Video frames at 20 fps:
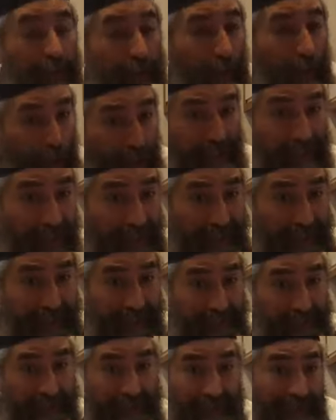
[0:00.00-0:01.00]
All this,
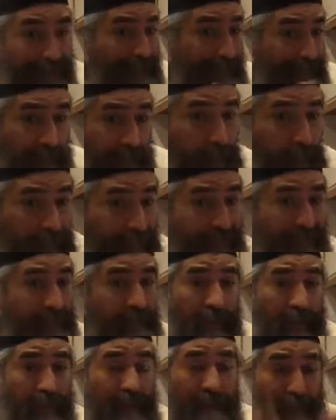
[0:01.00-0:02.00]

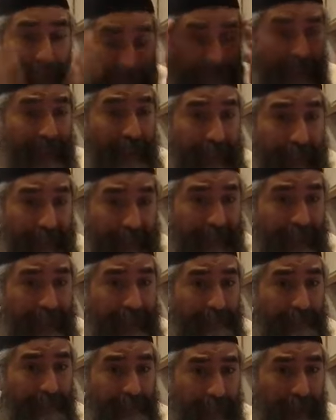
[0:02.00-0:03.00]
big
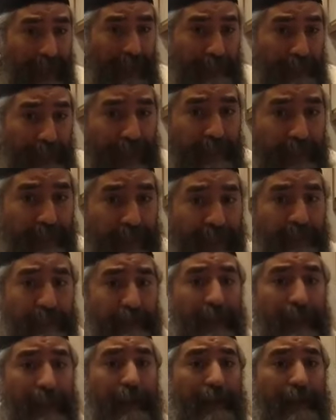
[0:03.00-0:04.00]
beracha, big
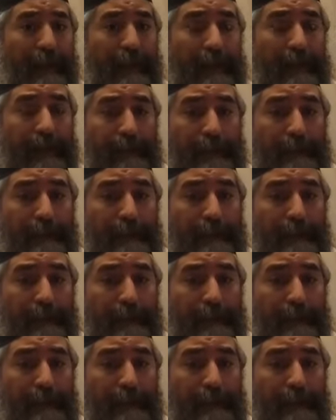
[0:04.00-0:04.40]
beracha.